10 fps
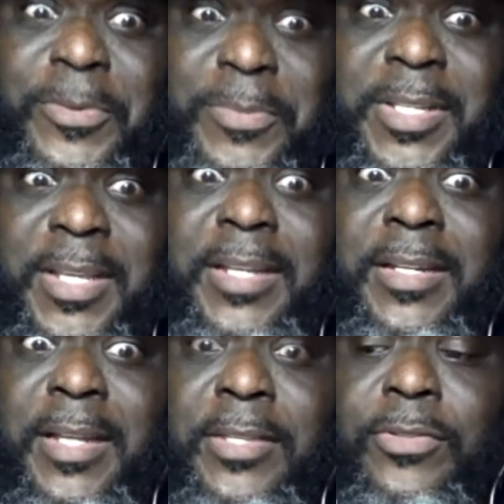You know yeah. what I'm
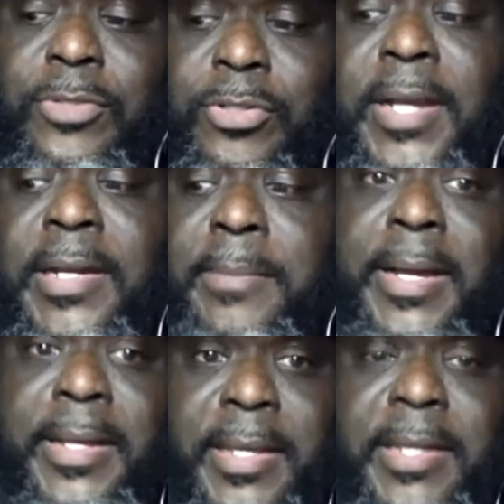saying? Yeah. And you train it
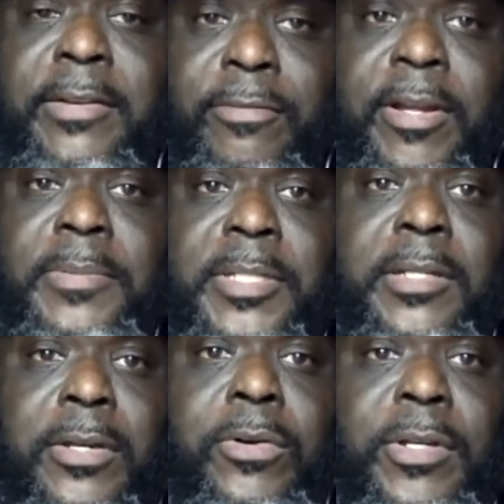by getting reps
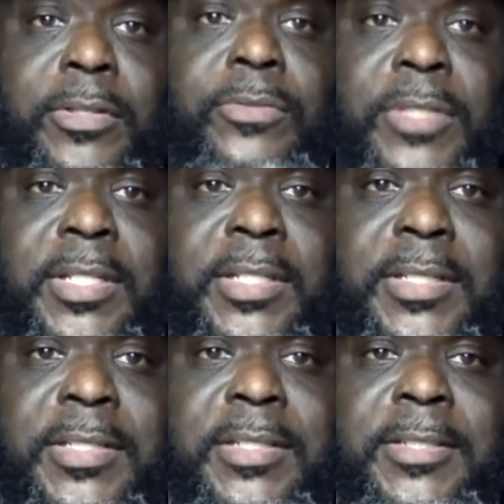and going through
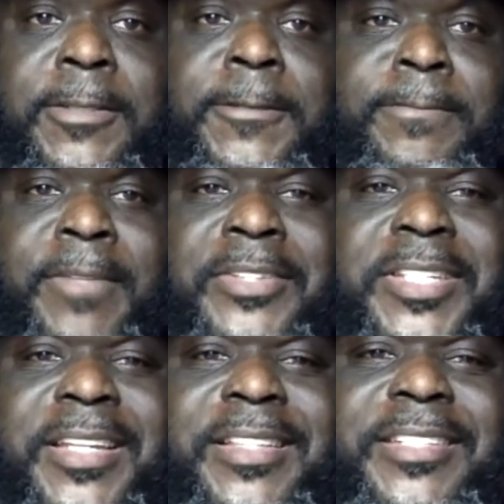things. And I'll
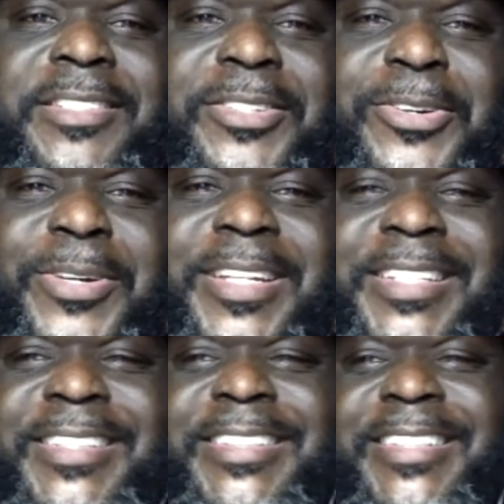tell you this story
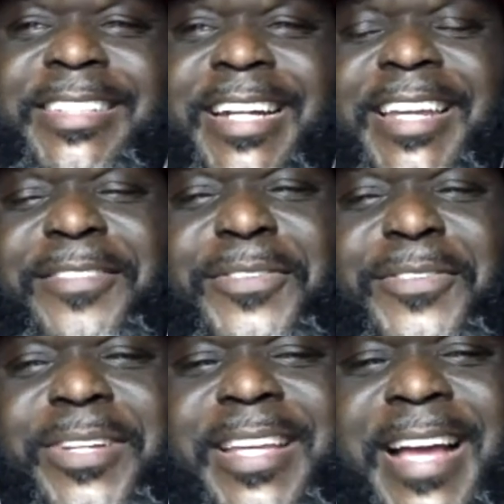uh,
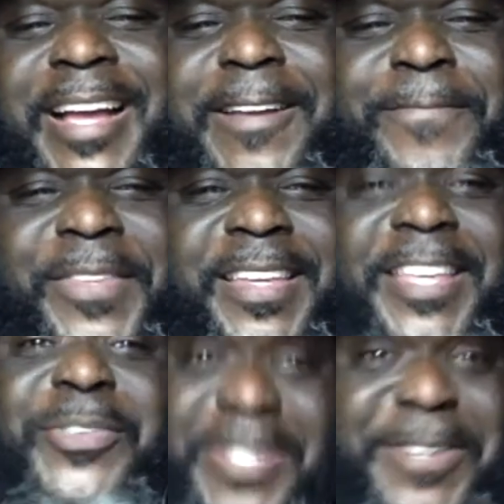interviewed a guy.
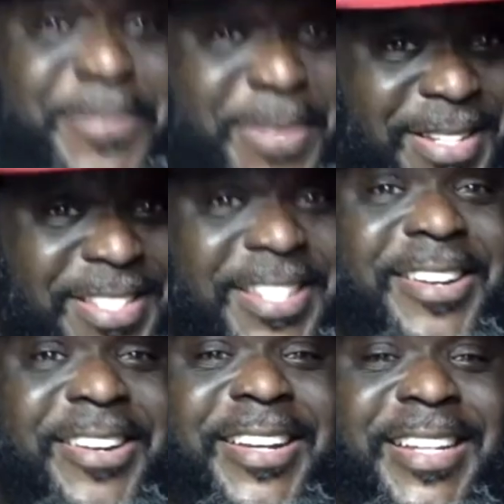He was in the
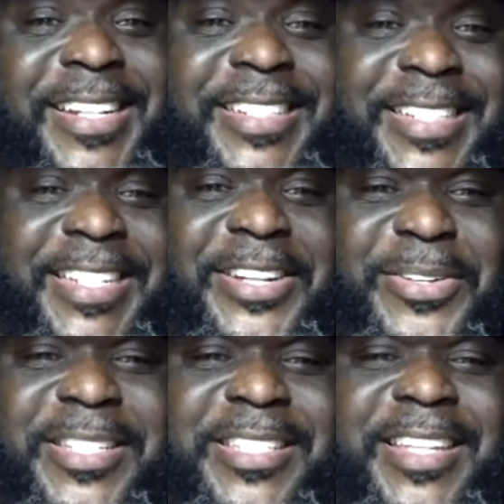military, and uh, you
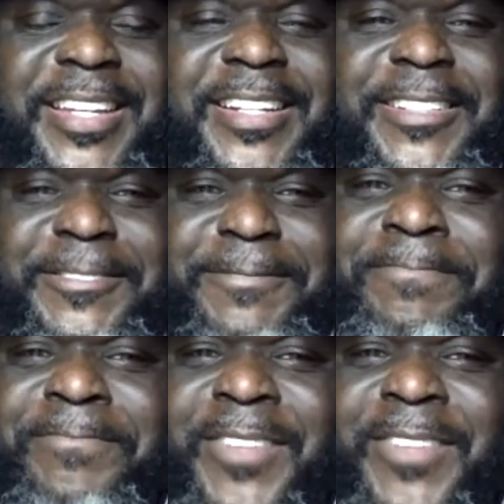know, he said uh,